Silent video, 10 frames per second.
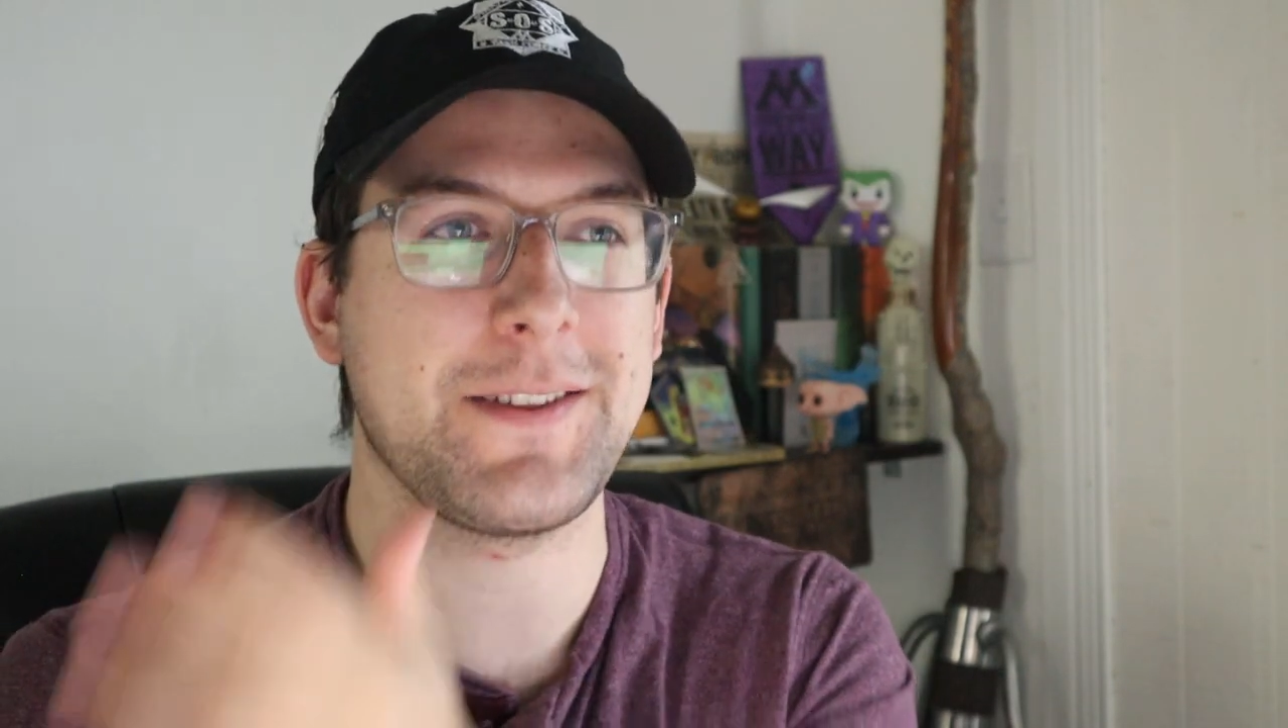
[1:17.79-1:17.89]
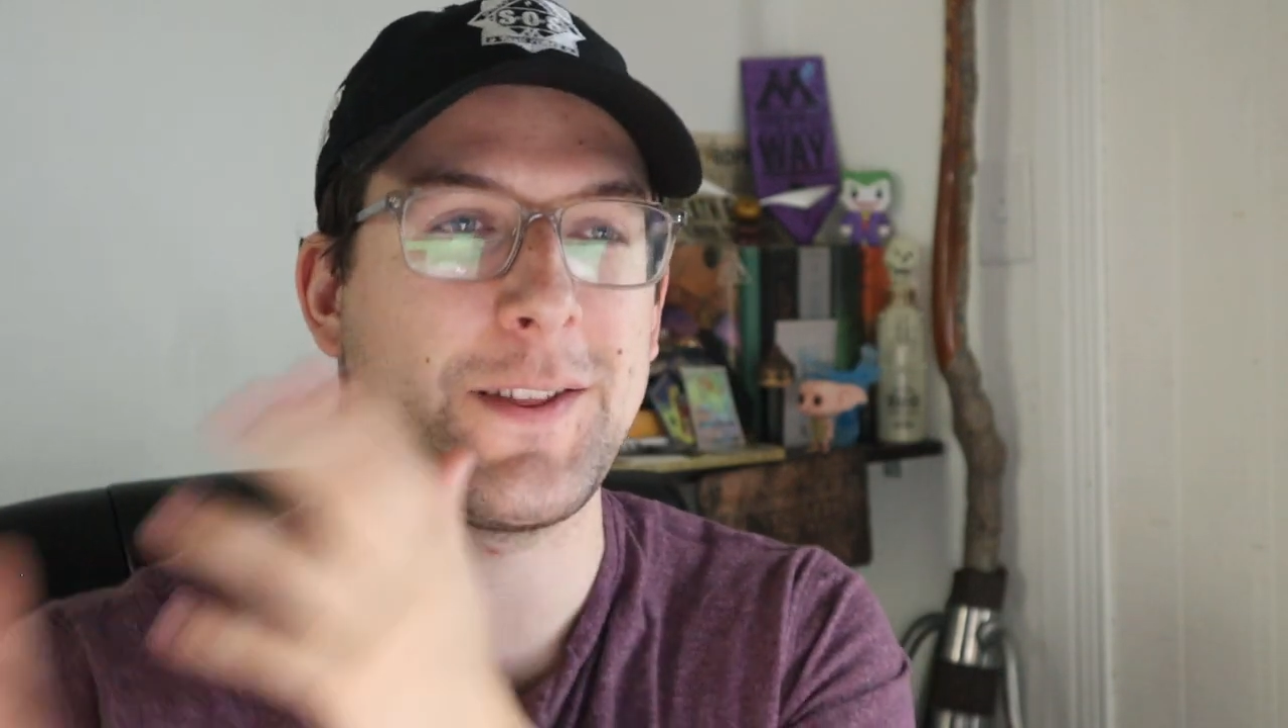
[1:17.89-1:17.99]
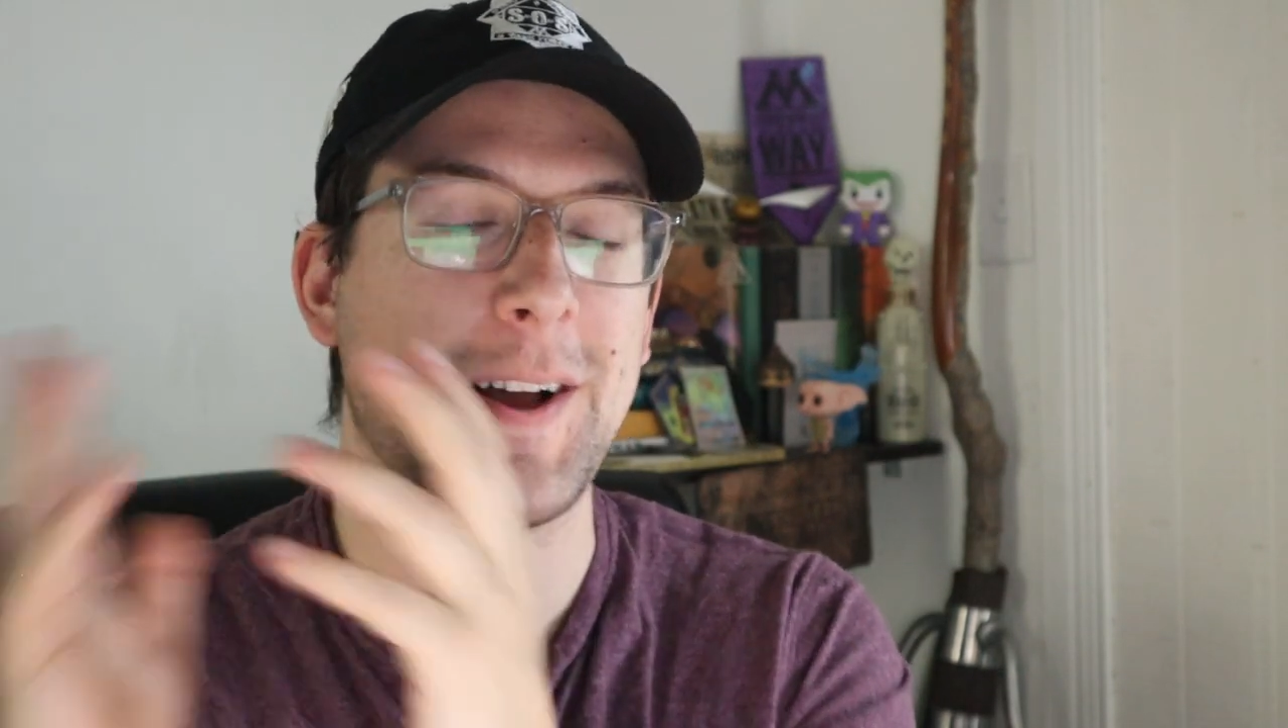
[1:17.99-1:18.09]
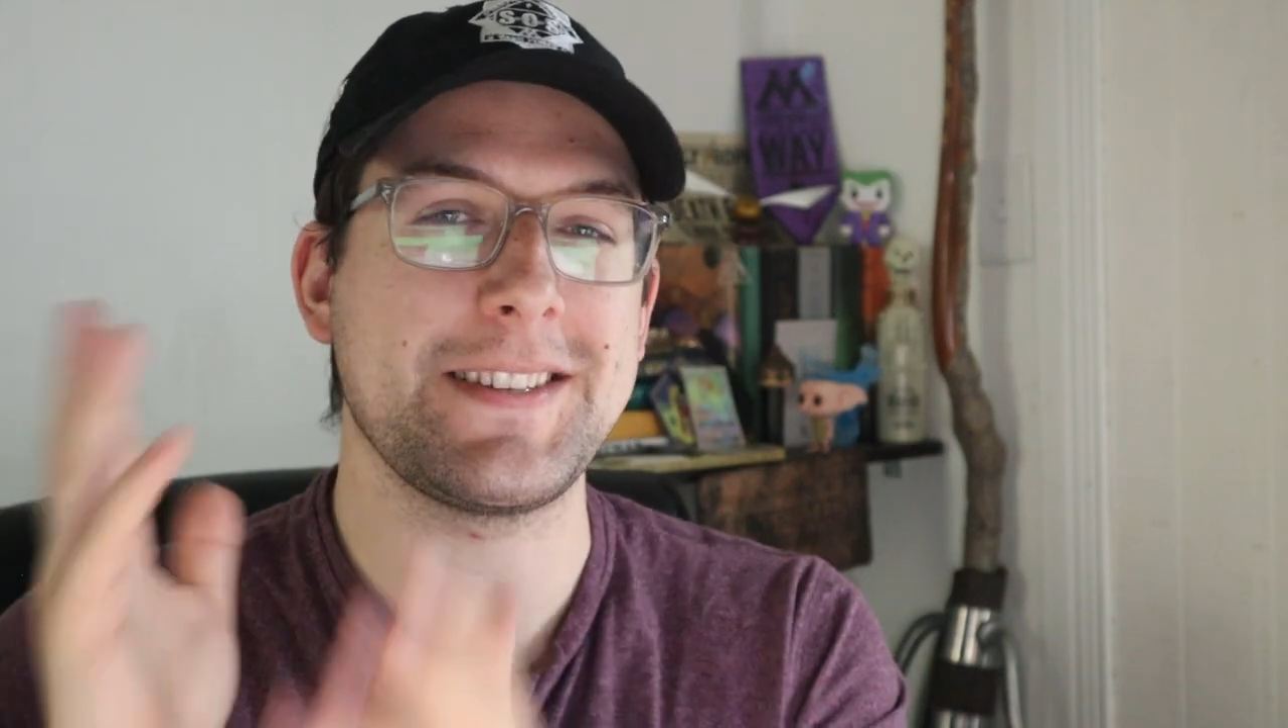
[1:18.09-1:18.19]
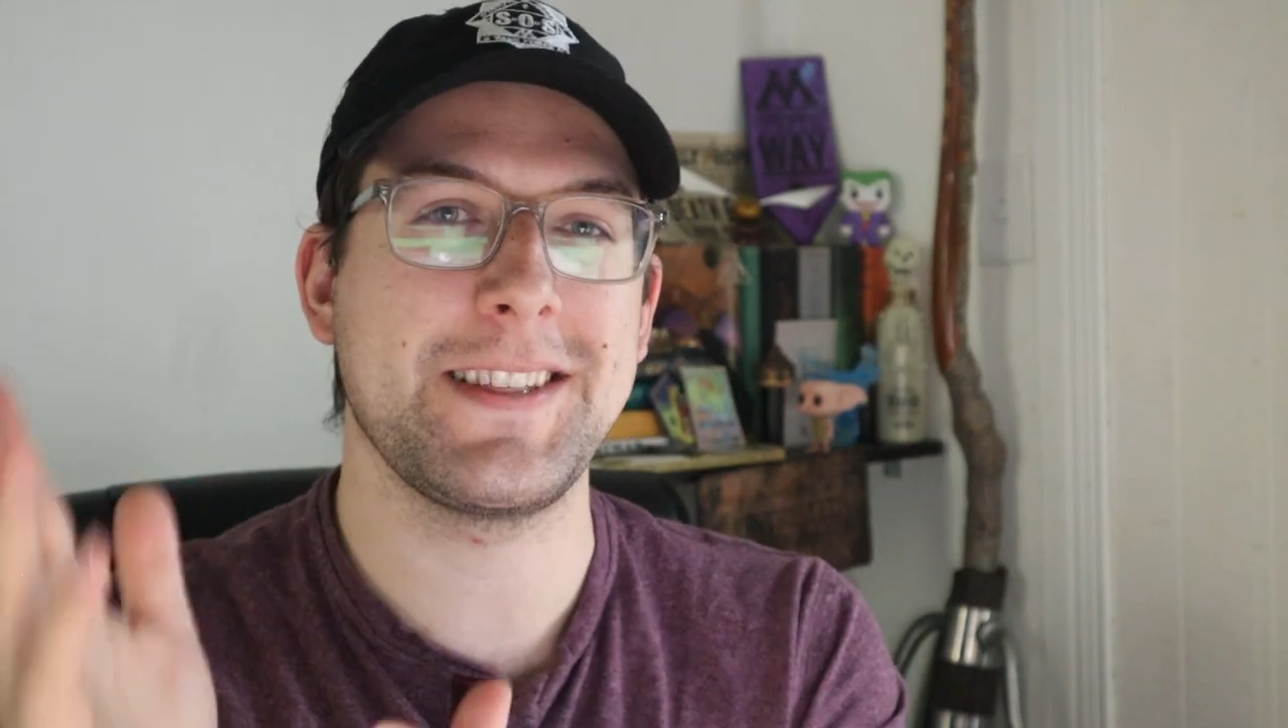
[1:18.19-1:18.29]
the
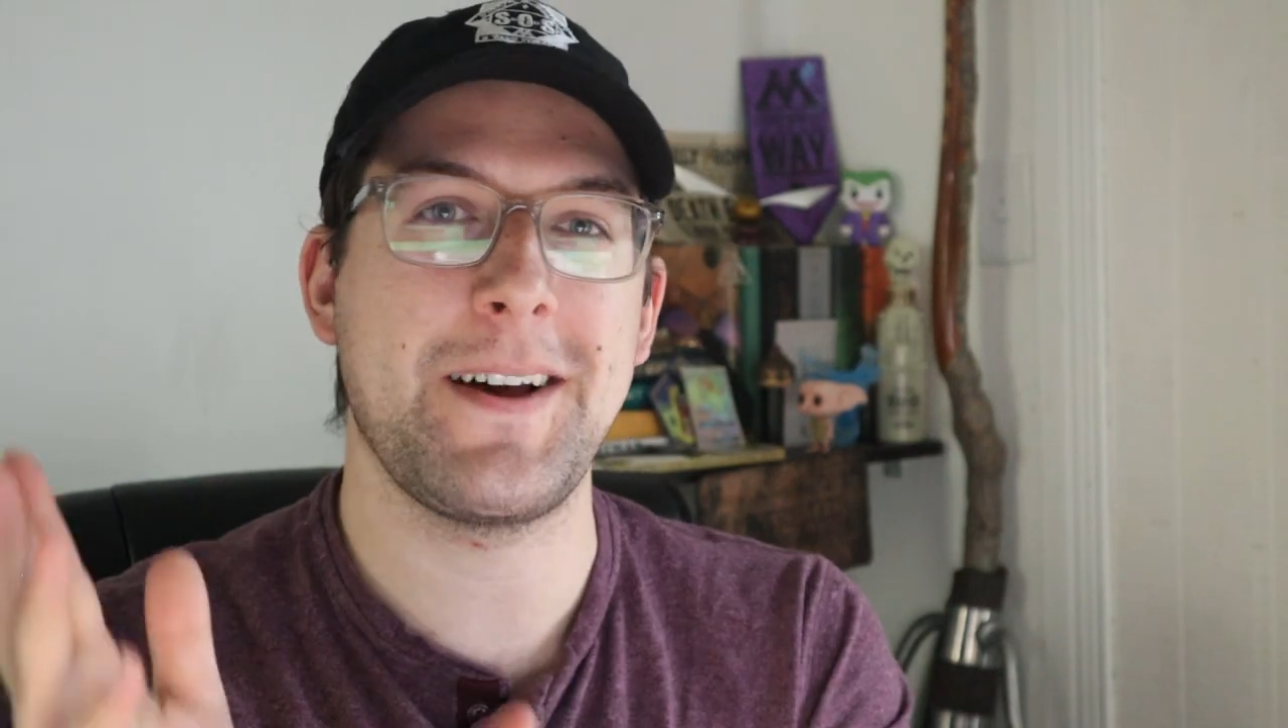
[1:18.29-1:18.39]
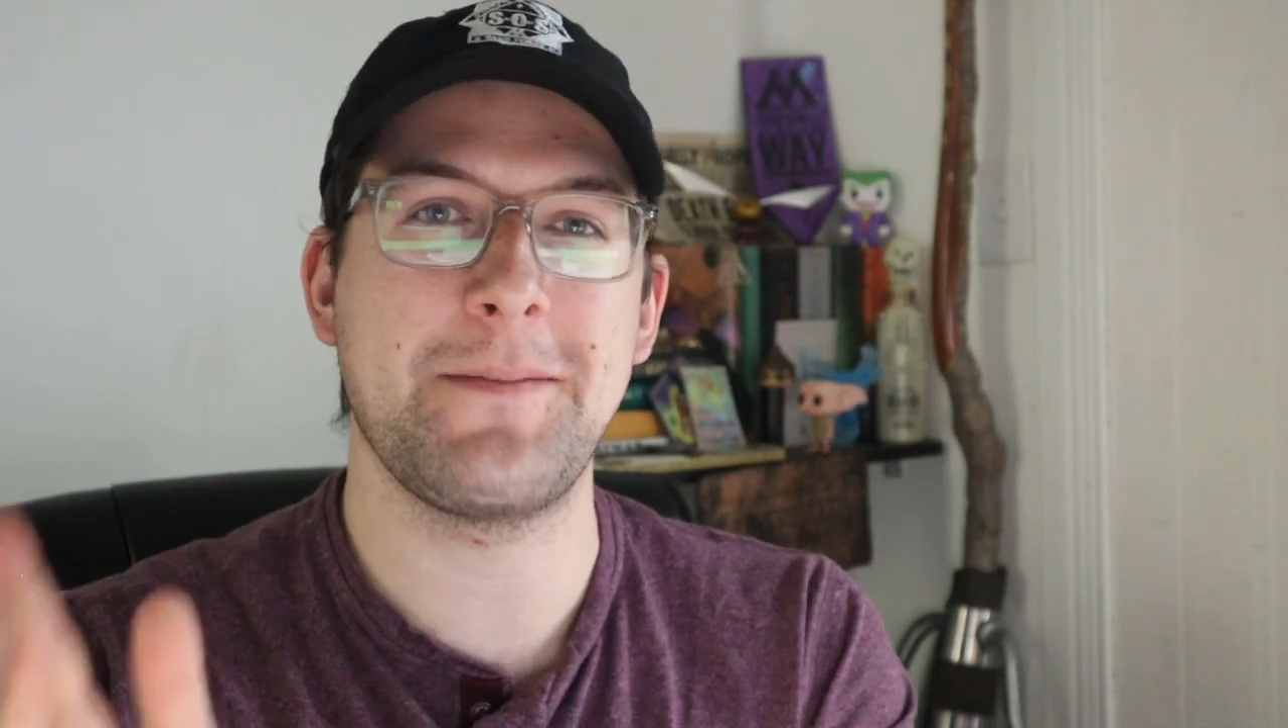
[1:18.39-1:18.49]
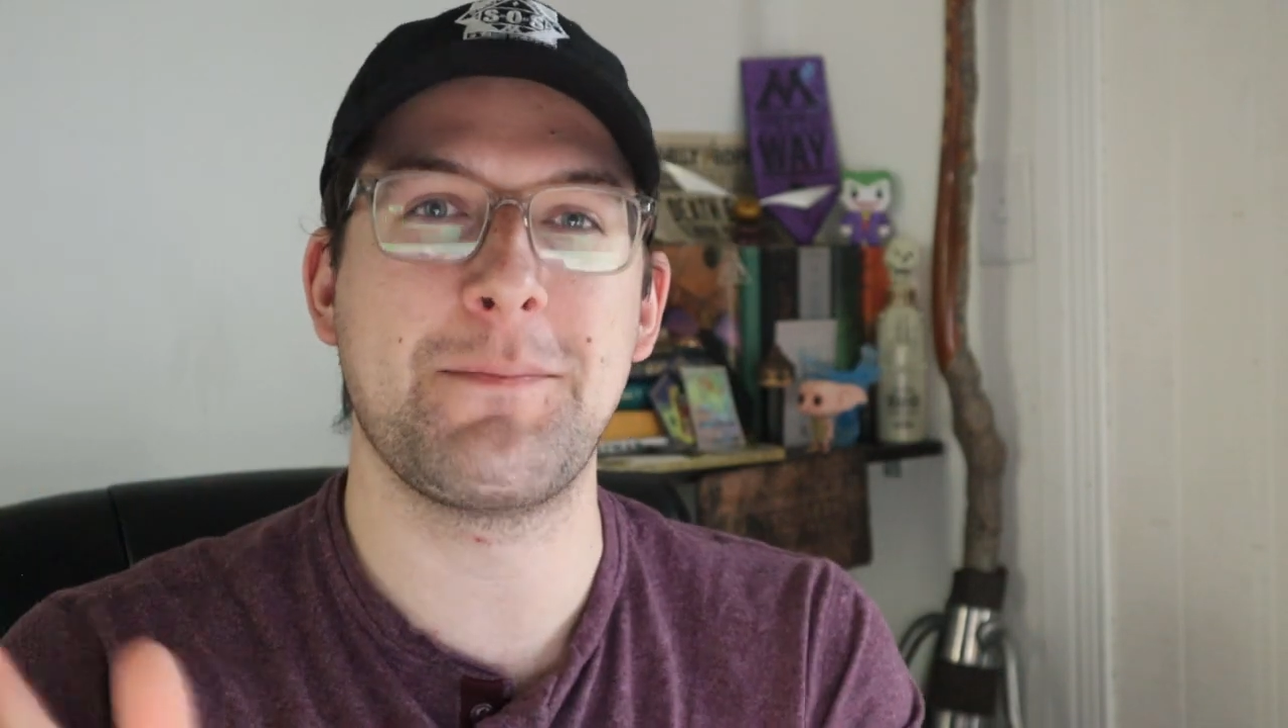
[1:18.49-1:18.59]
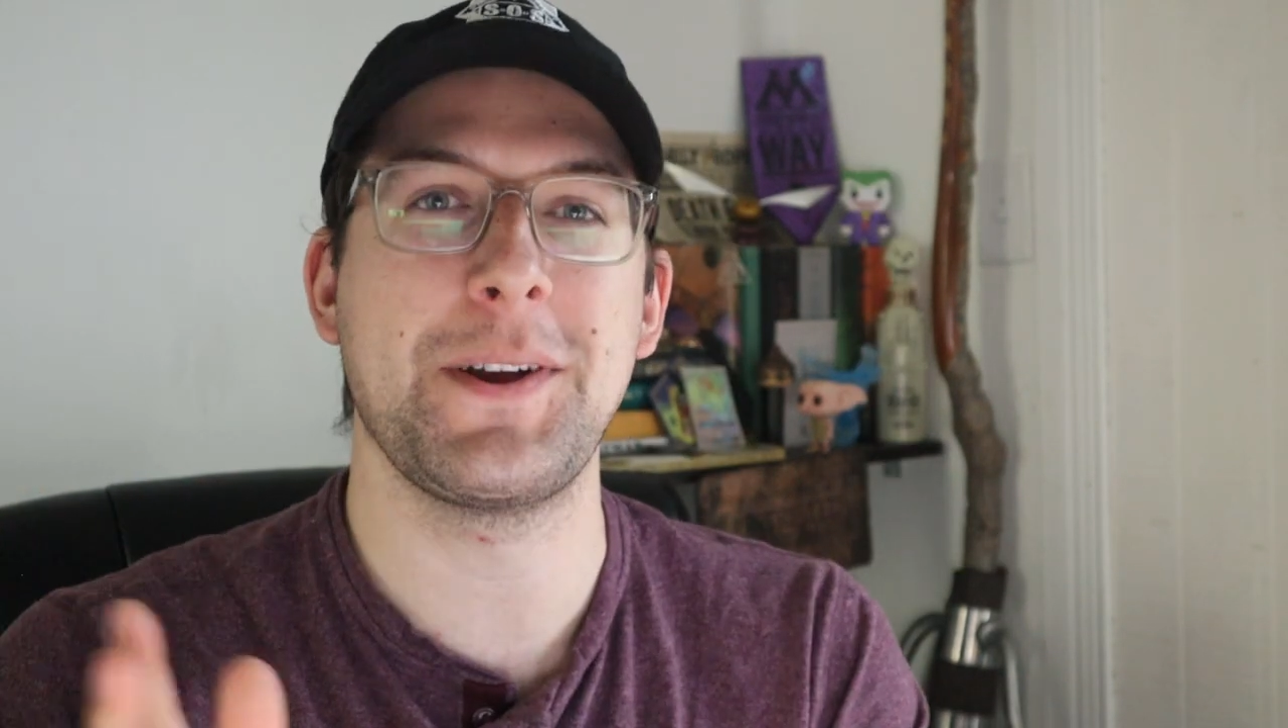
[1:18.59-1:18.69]
Lost Love